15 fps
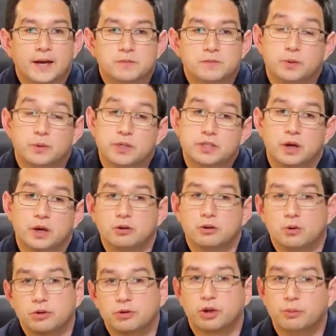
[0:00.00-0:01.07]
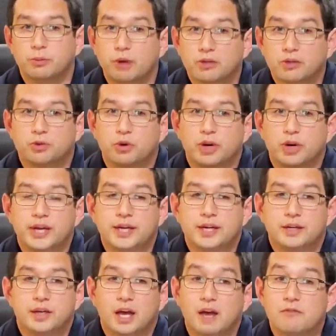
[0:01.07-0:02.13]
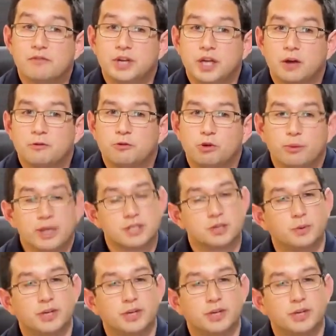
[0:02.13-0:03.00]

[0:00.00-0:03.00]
So it's going to a 3x3 video format,